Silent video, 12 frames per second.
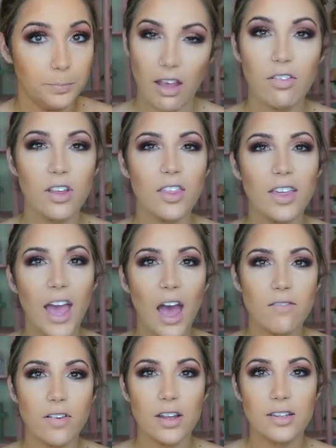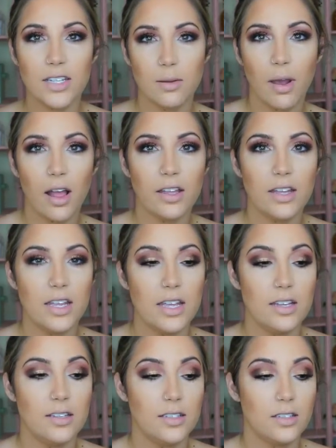I feel like the Kat Von D palette
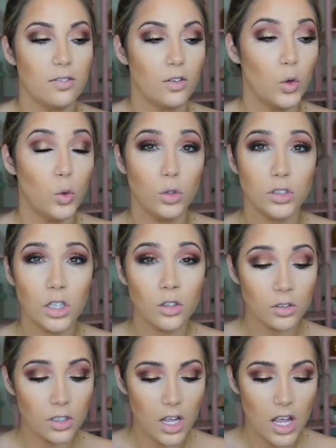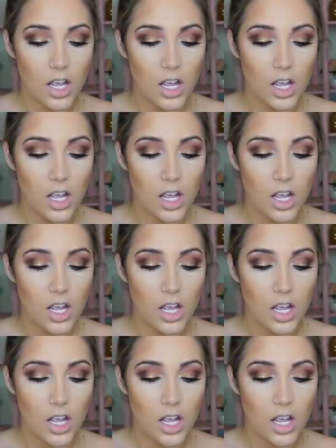is cool toned,